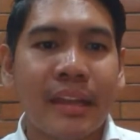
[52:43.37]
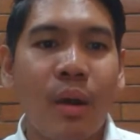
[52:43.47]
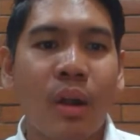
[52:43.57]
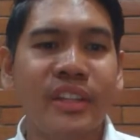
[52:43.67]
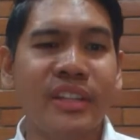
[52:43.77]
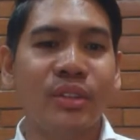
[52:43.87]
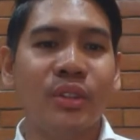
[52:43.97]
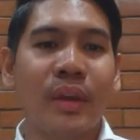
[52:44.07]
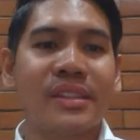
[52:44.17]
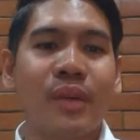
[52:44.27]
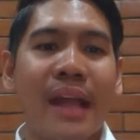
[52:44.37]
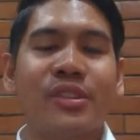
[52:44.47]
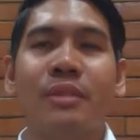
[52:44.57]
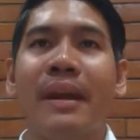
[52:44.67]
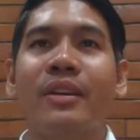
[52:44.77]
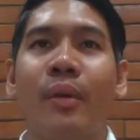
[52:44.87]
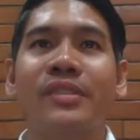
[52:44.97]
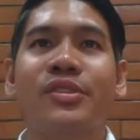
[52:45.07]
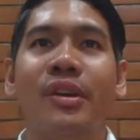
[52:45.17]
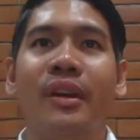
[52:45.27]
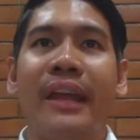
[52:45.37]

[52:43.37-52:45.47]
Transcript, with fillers: All you need to do is to answer my question.